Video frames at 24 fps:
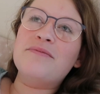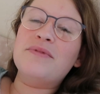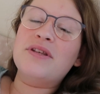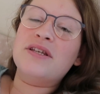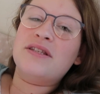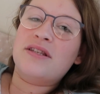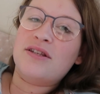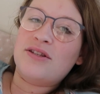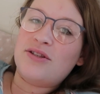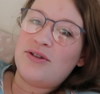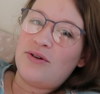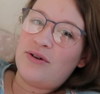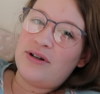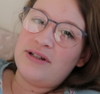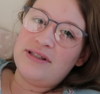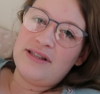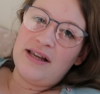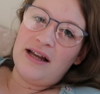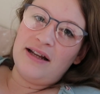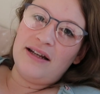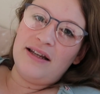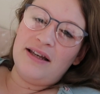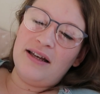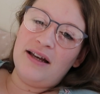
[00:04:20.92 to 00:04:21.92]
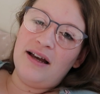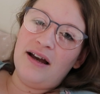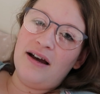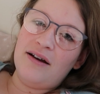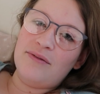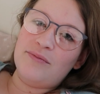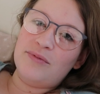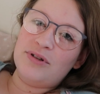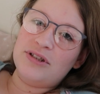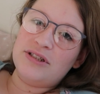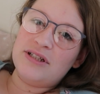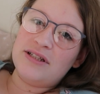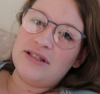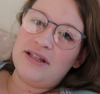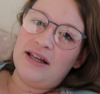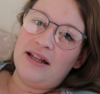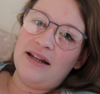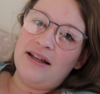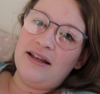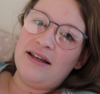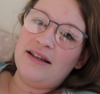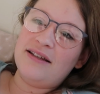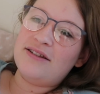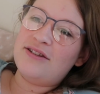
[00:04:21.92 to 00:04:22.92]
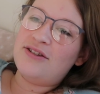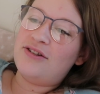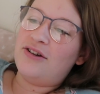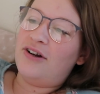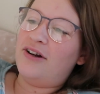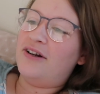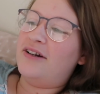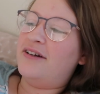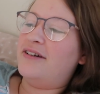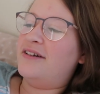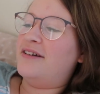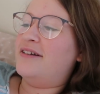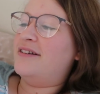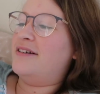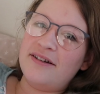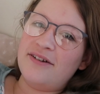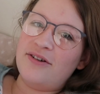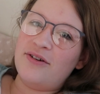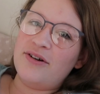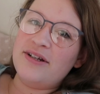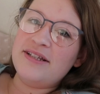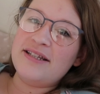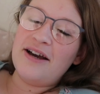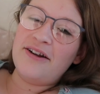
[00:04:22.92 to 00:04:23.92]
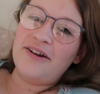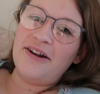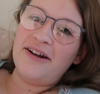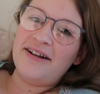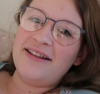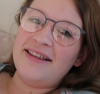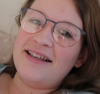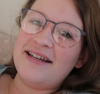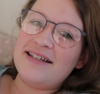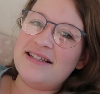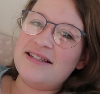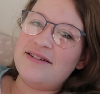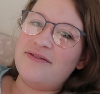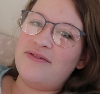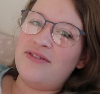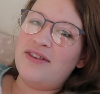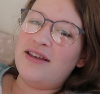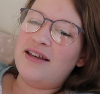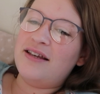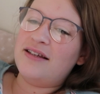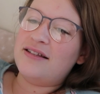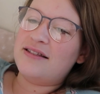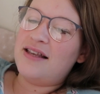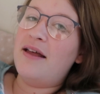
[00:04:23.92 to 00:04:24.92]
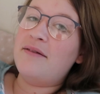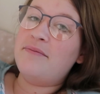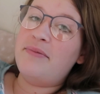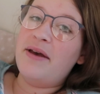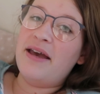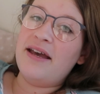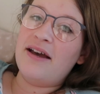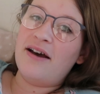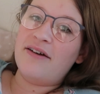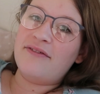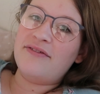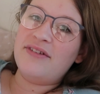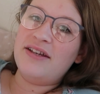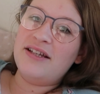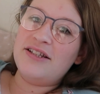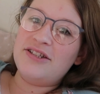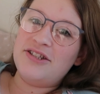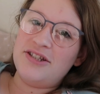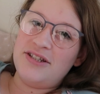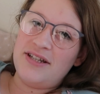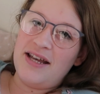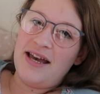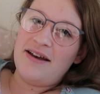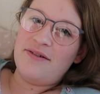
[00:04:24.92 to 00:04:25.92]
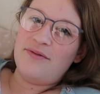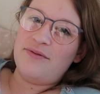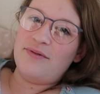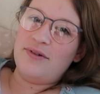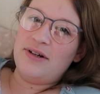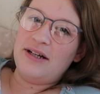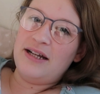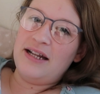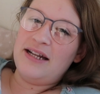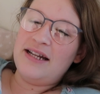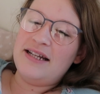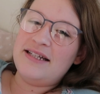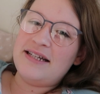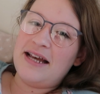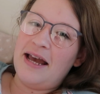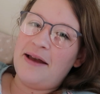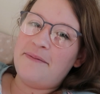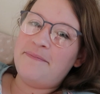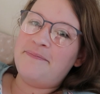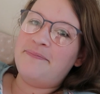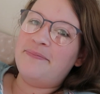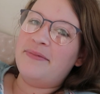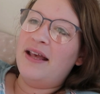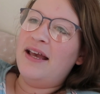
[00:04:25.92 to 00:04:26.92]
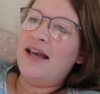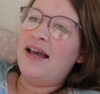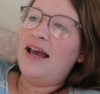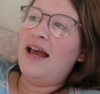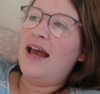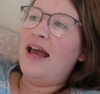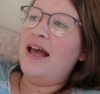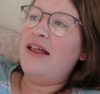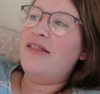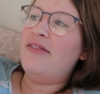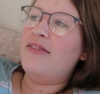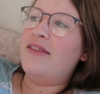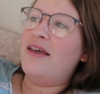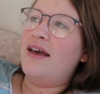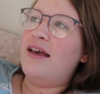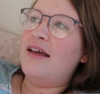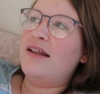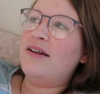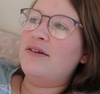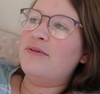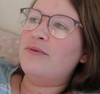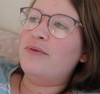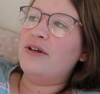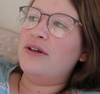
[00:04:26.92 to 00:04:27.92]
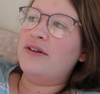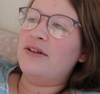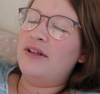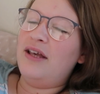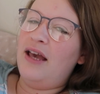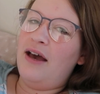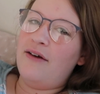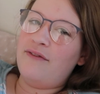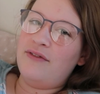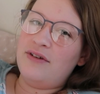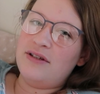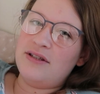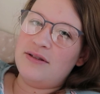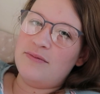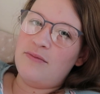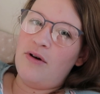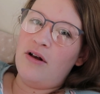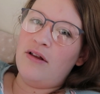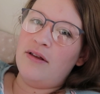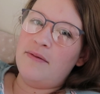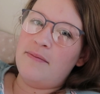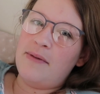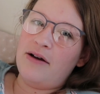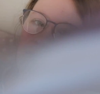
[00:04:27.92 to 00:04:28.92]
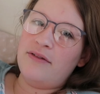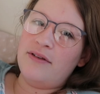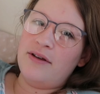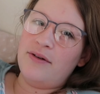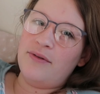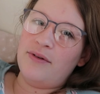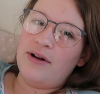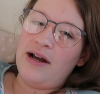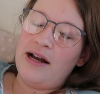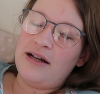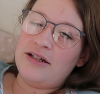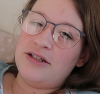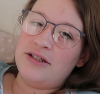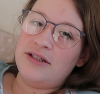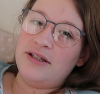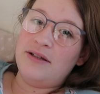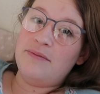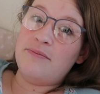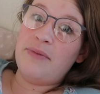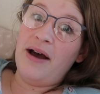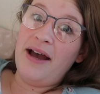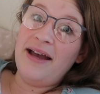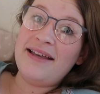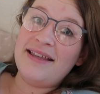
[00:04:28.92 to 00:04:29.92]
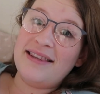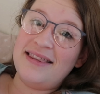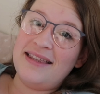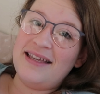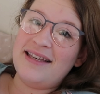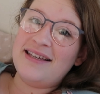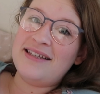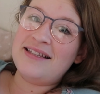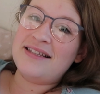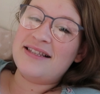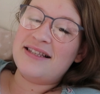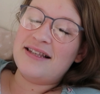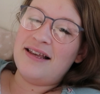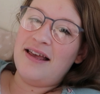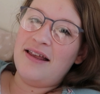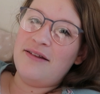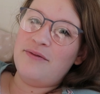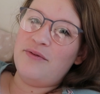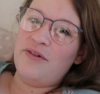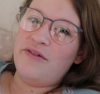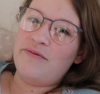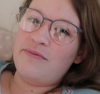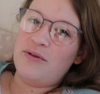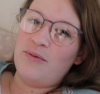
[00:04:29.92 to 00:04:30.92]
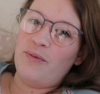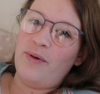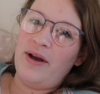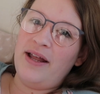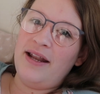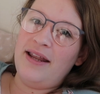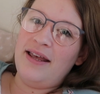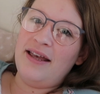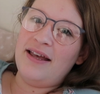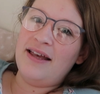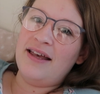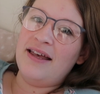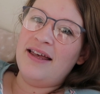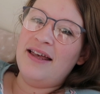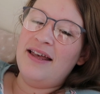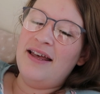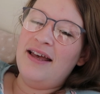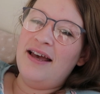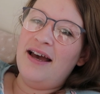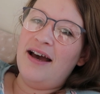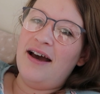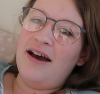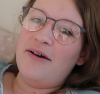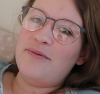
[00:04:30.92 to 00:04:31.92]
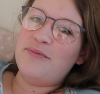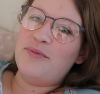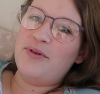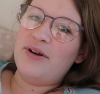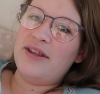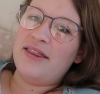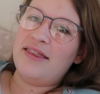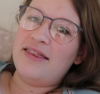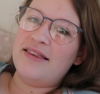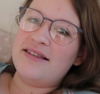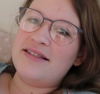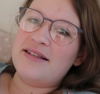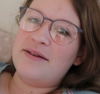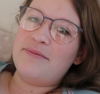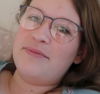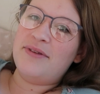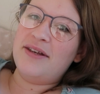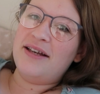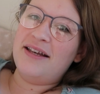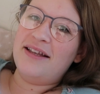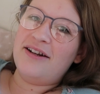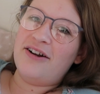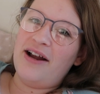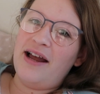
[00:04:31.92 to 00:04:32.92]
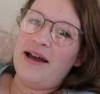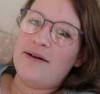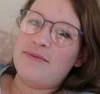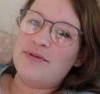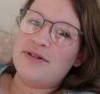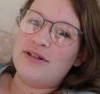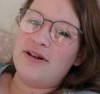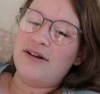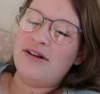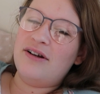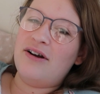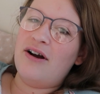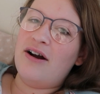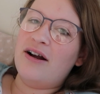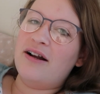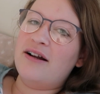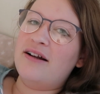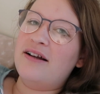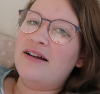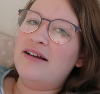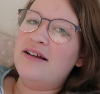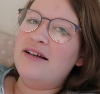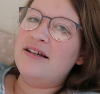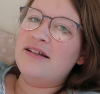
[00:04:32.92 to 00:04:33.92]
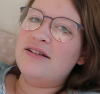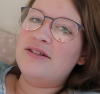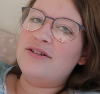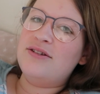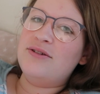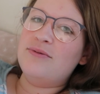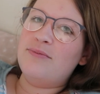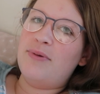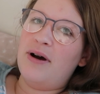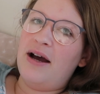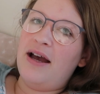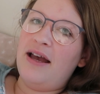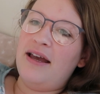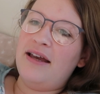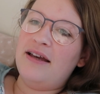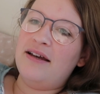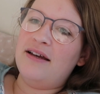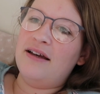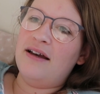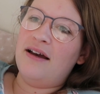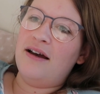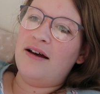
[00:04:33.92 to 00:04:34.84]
this is so exciting. We're just gonna start going down our list of things and pay off each debt one at a time. And then we only have a small amount that we're actually buying things, and we've been waiting with something in our Amazon cart to buy.